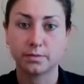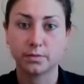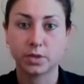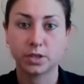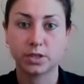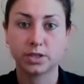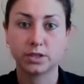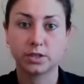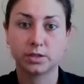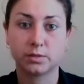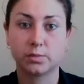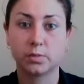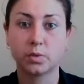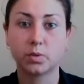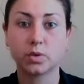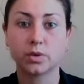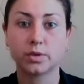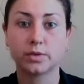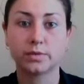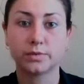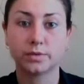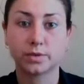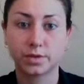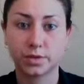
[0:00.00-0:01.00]
which is
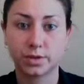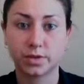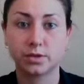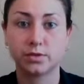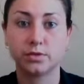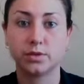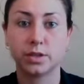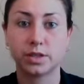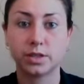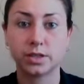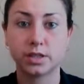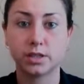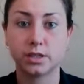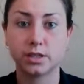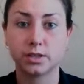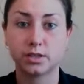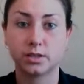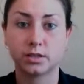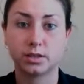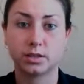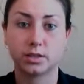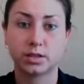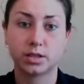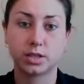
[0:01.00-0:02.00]
important for students
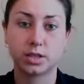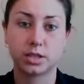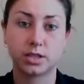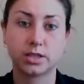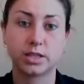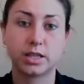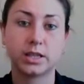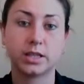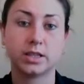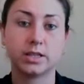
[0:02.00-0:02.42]
just